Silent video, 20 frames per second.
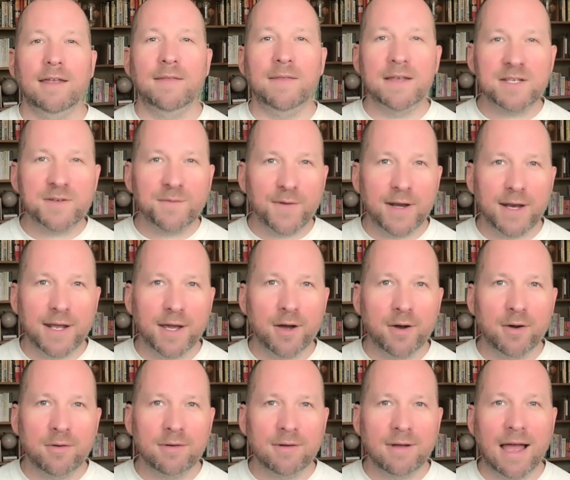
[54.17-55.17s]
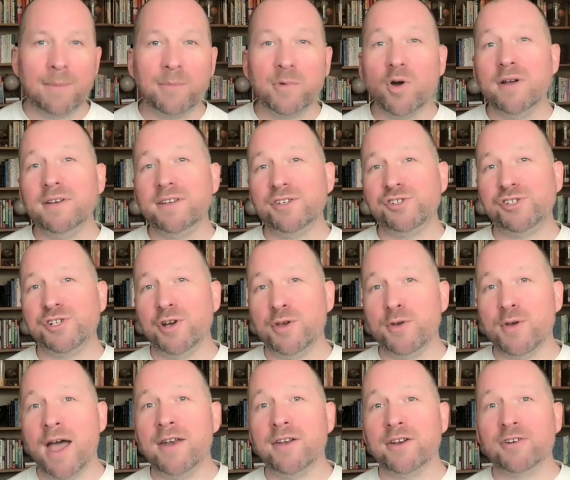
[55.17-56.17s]
In this video, I'm going to show
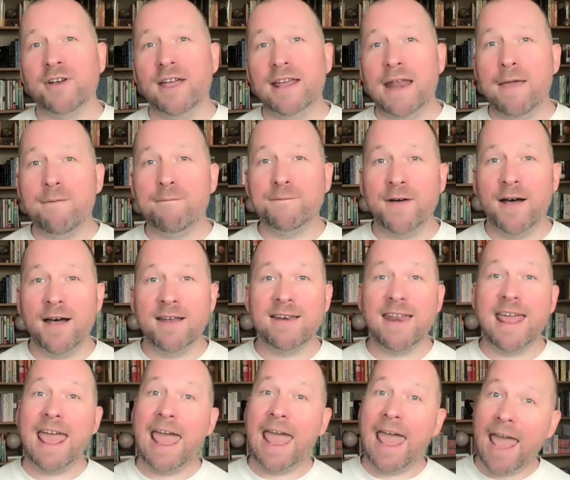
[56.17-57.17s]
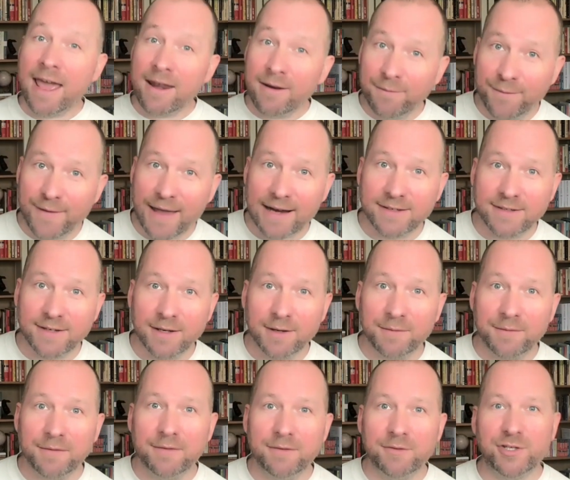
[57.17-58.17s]
you how to create a fun and
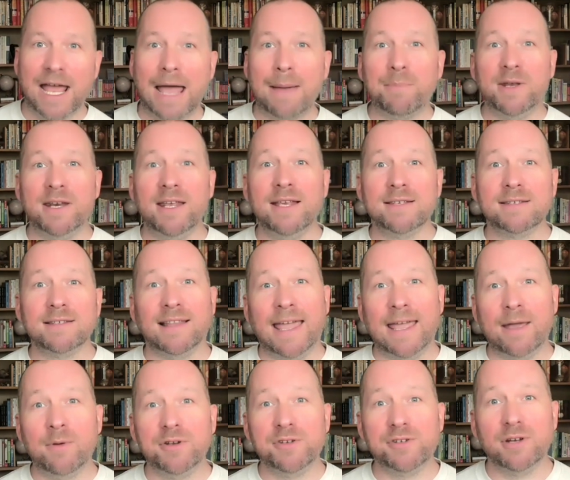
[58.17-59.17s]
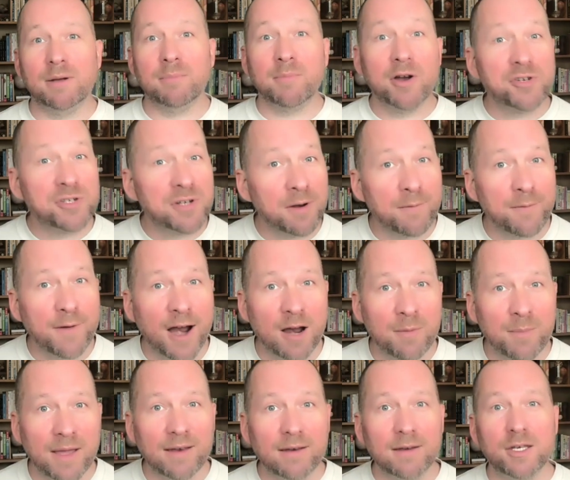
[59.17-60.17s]
effective Japanese language immersion
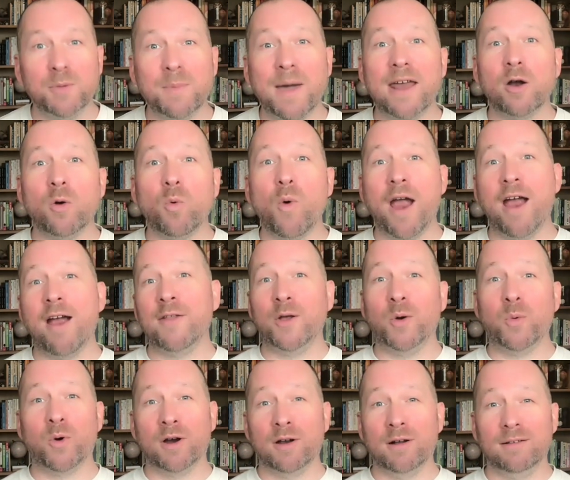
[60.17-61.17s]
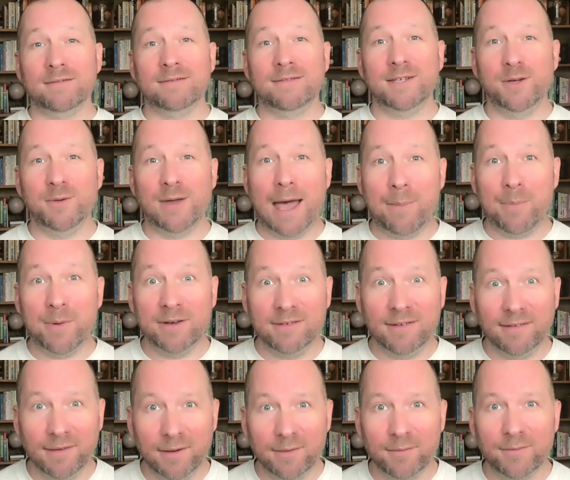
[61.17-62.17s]
environment, no matter where in the world you happen
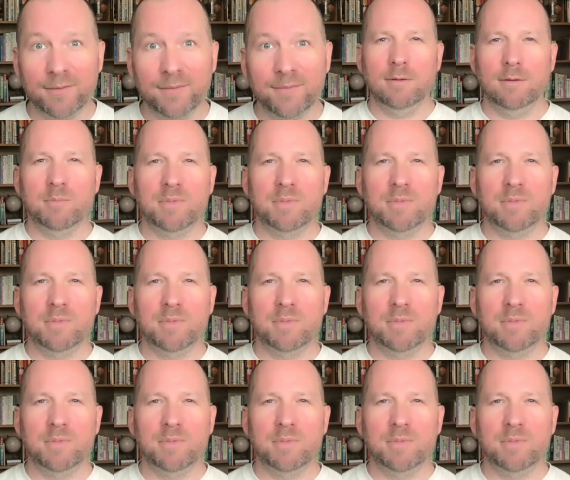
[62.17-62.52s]
to live.